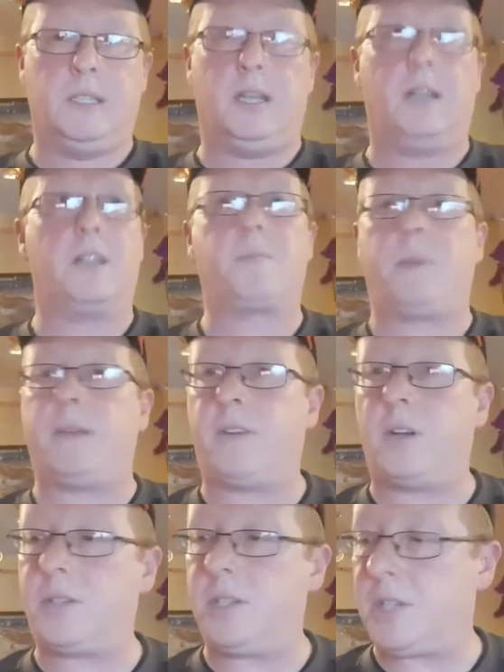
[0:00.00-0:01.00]

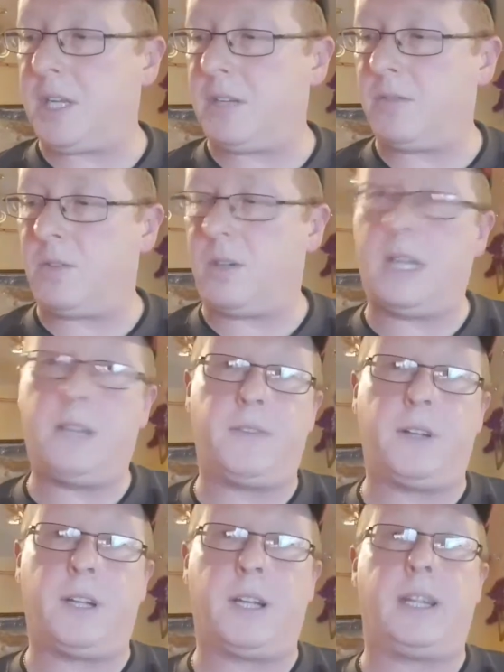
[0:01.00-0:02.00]
Spitfires in general or
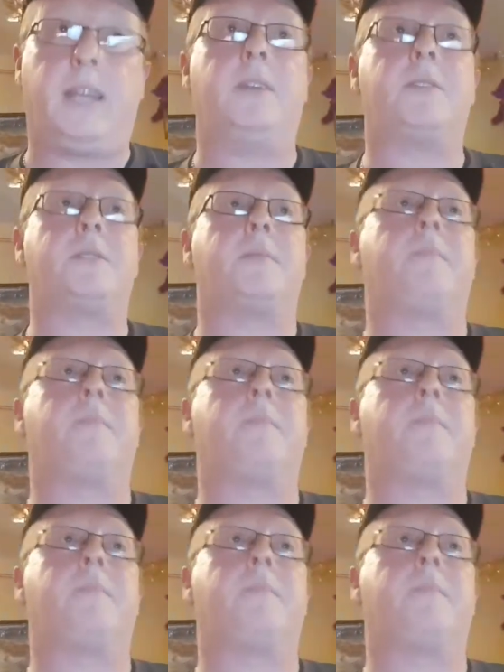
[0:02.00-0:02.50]
anything like this,